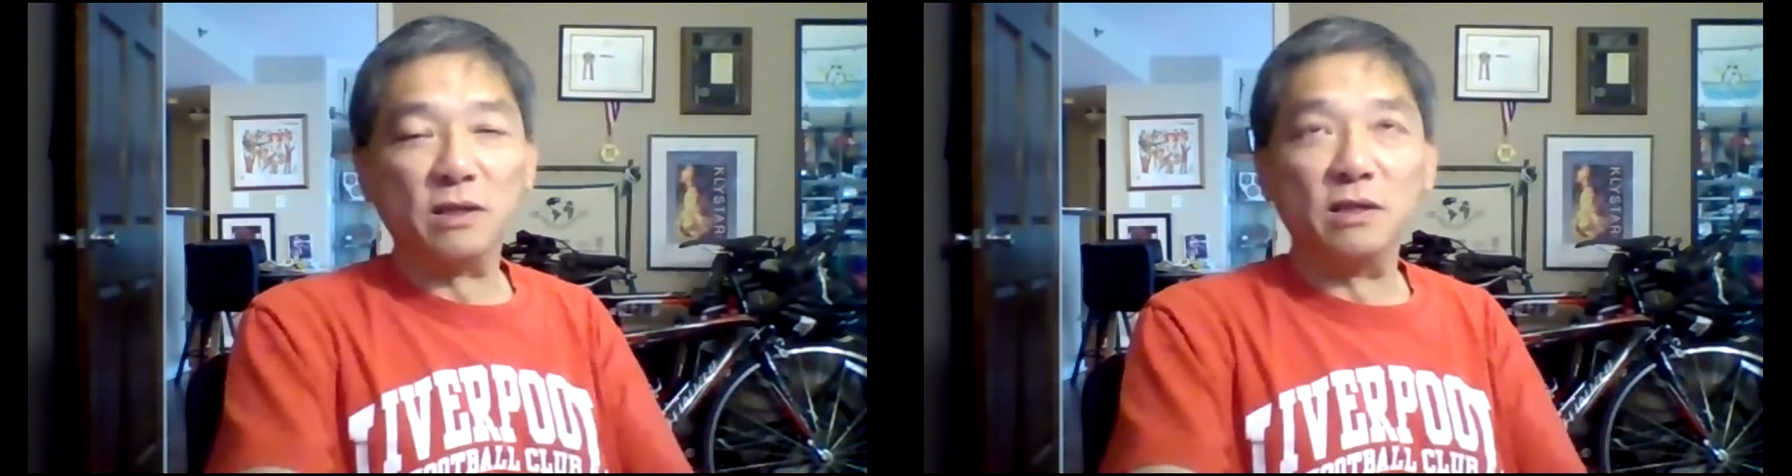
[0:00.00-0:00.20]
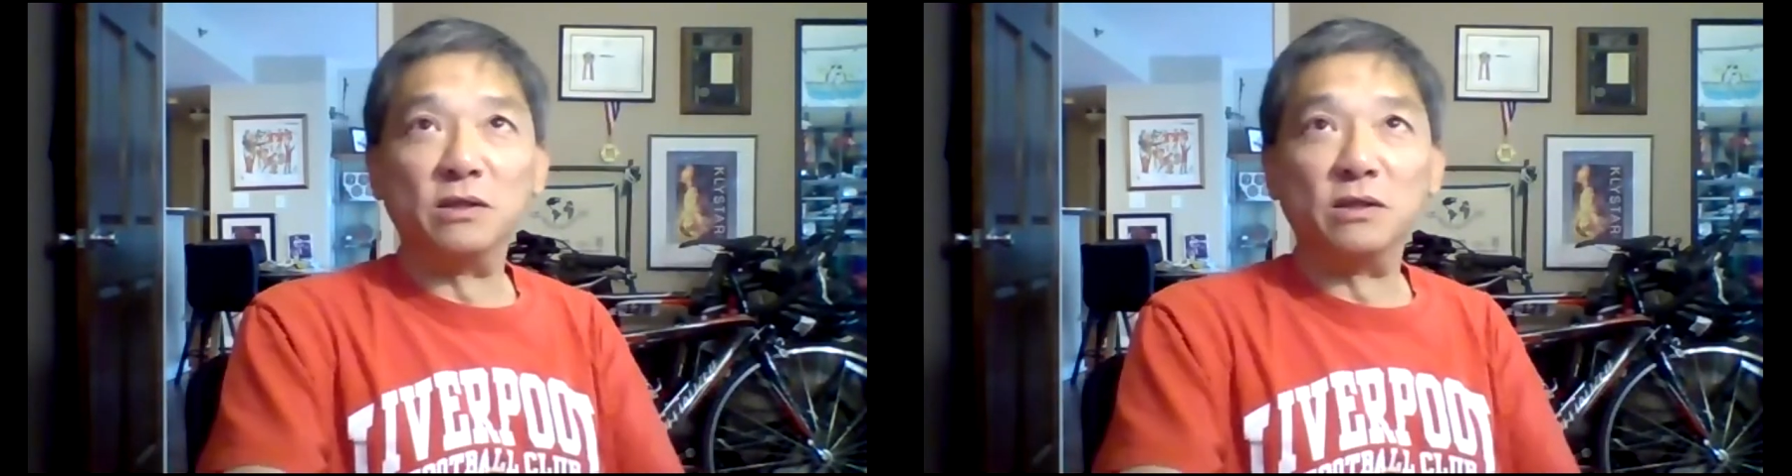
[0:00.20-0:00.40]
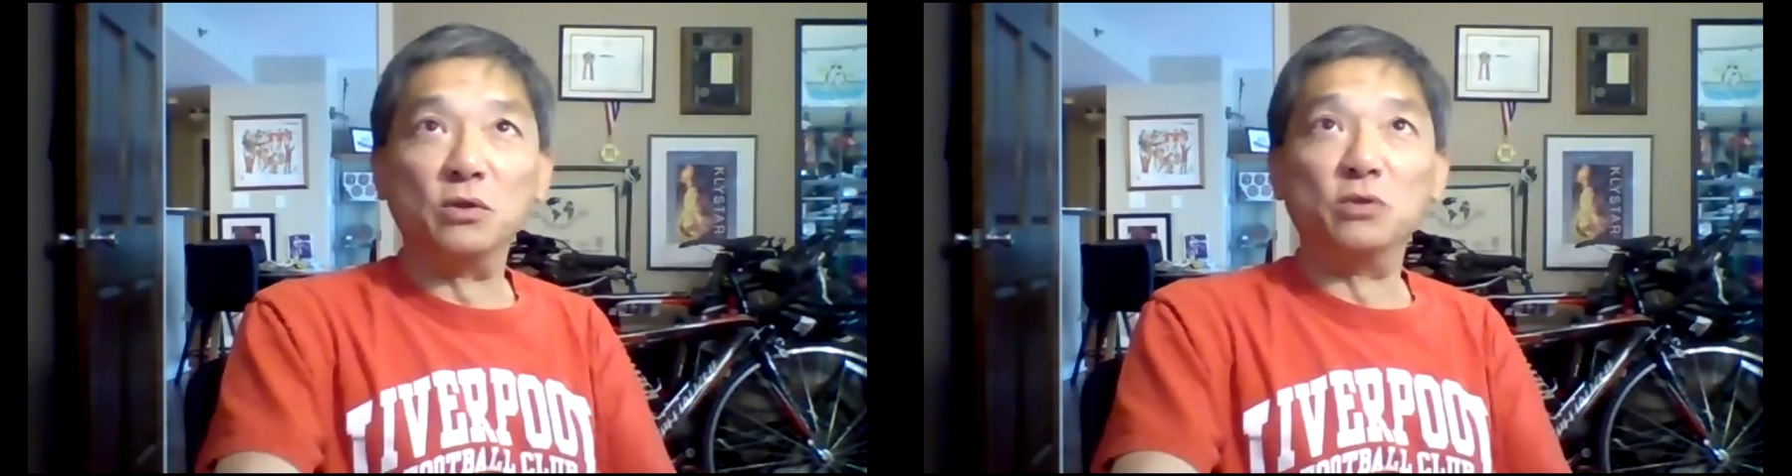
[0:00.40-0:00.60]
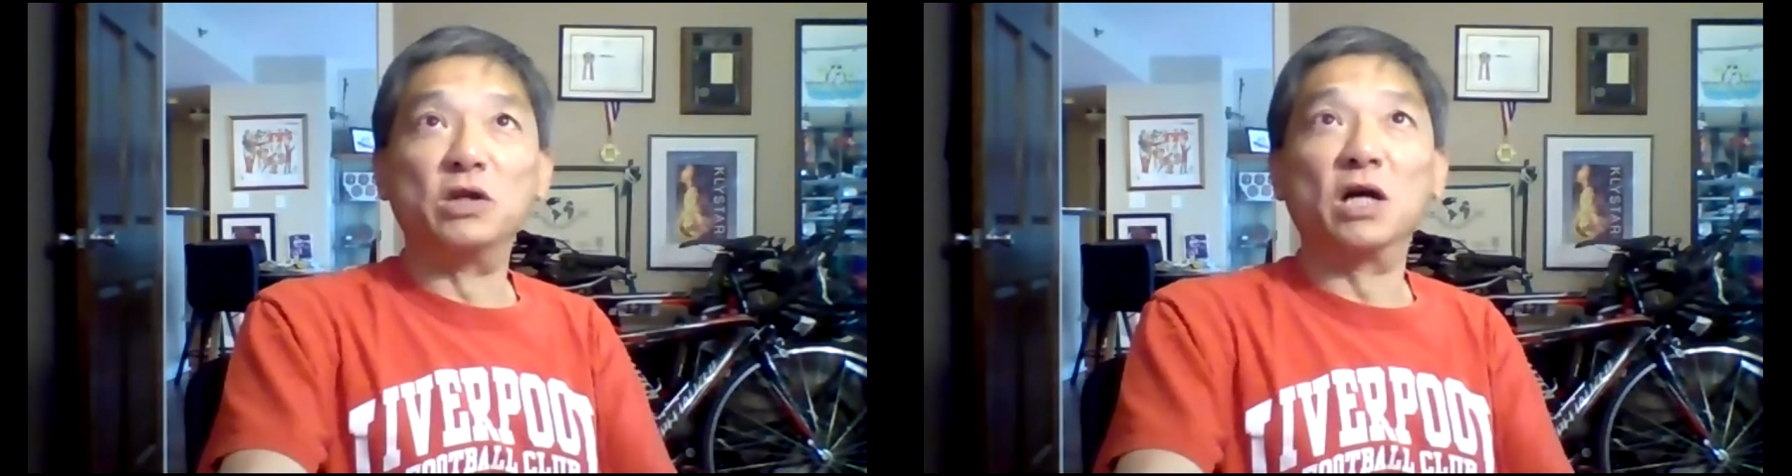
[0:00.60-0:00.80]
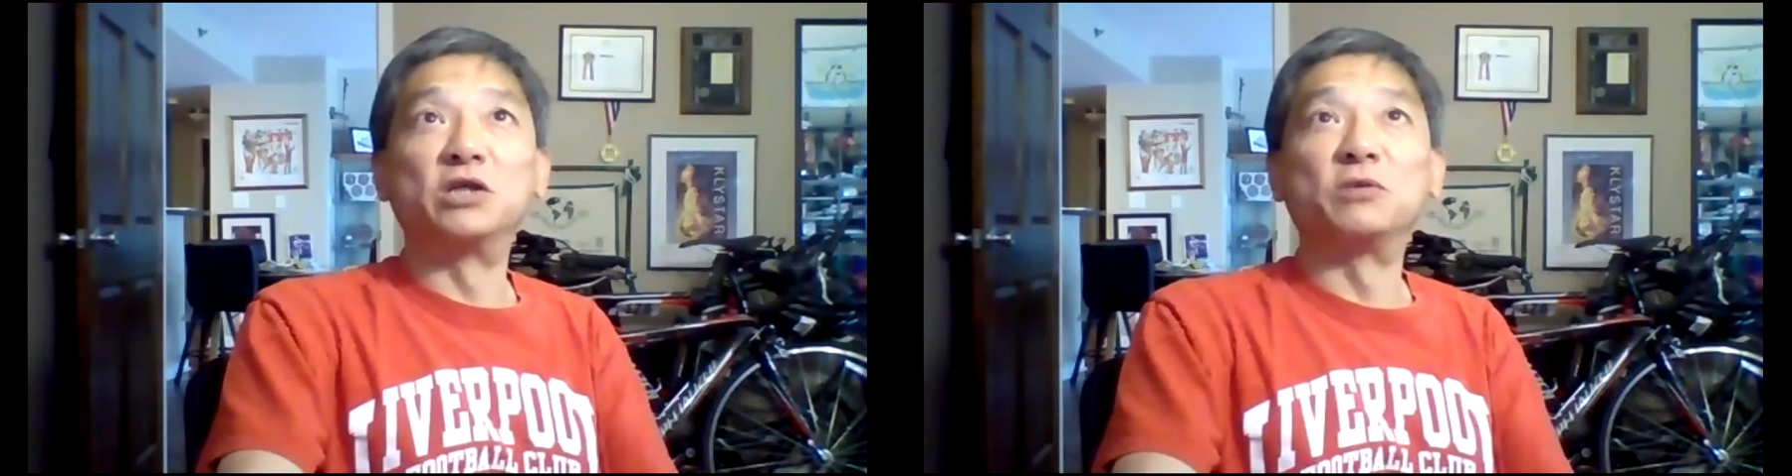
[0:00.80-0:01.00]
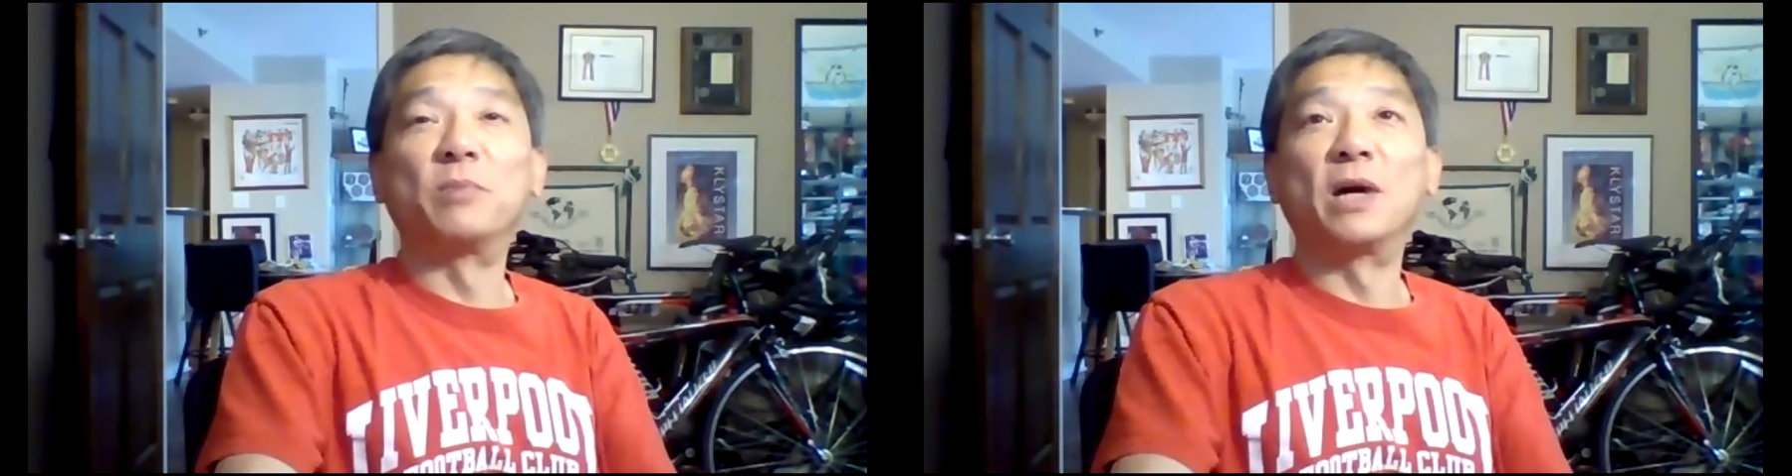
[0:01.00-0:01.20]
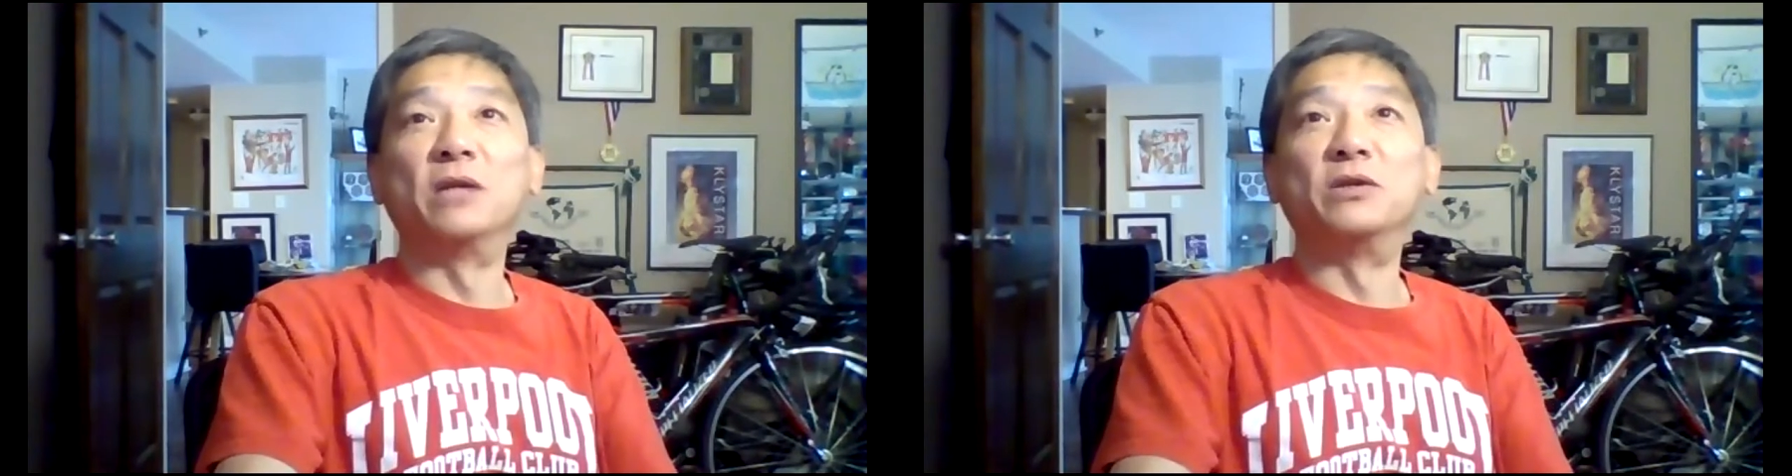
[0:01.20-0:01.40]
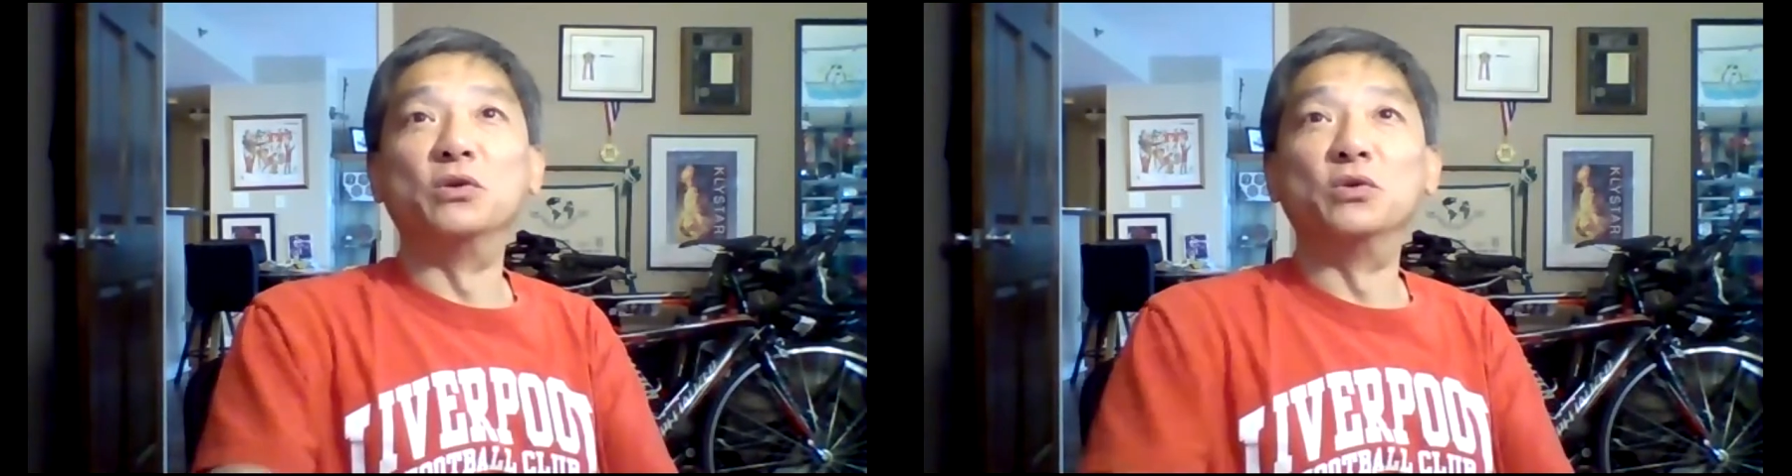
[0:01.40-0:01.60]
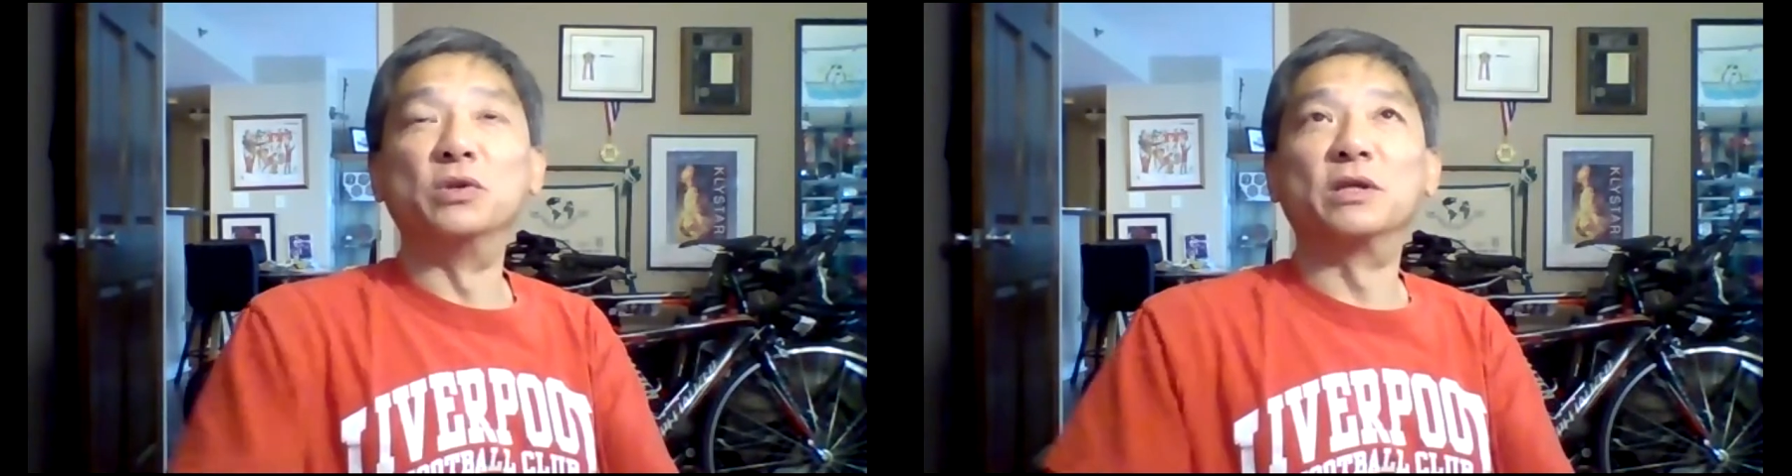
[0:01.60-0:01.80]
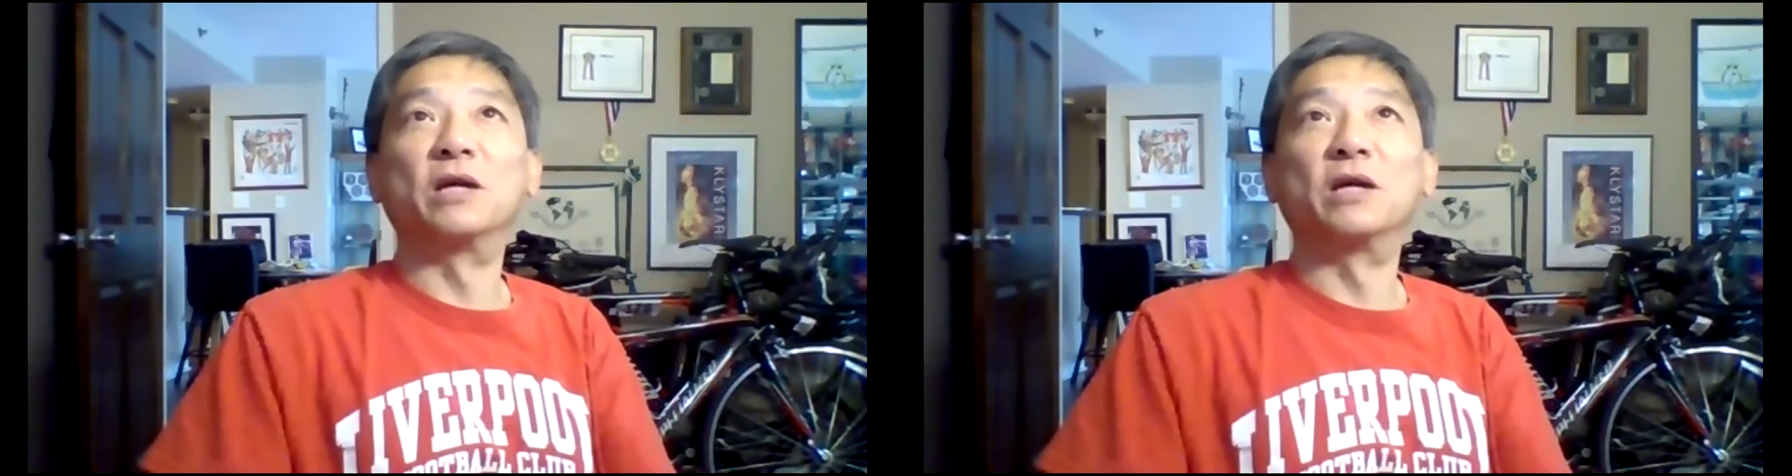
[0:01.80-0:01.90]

into Dutch by Susan.